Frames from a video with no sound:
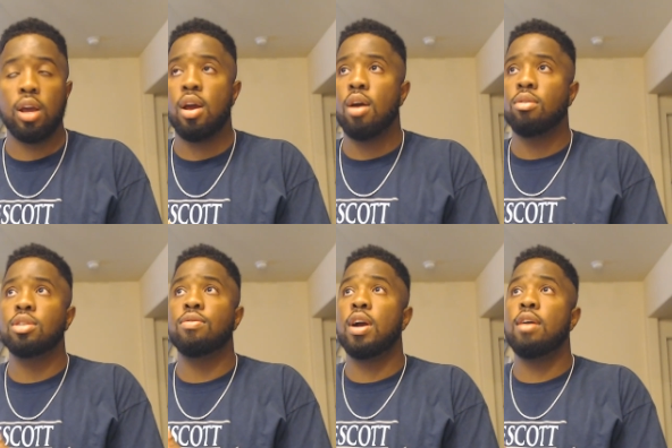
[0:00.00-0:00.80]
which is
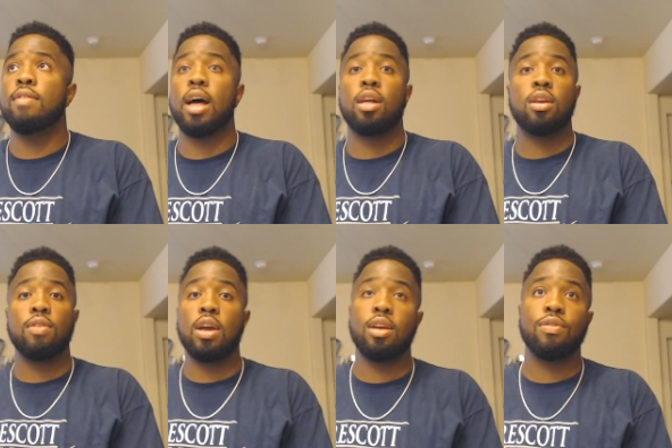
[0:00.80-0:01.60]
very valid.
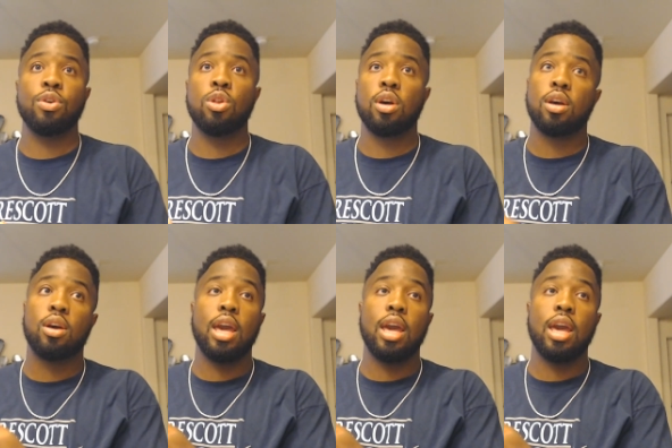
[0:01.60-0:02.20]
And if you look at,